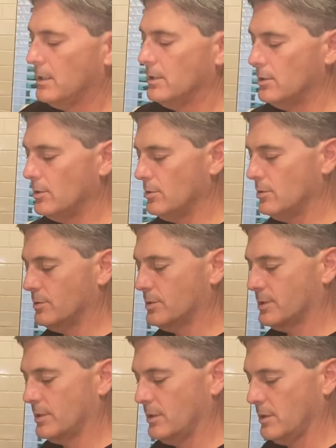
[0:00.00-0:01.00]

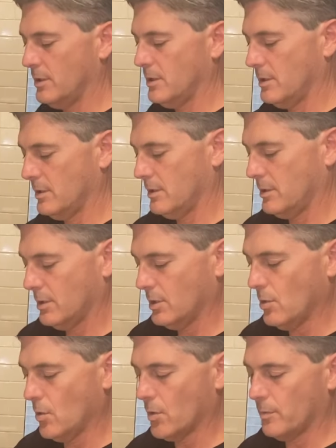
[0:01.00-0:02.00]
Use
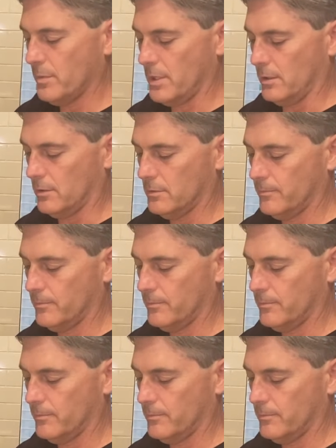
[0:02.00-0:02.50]
cornmeal.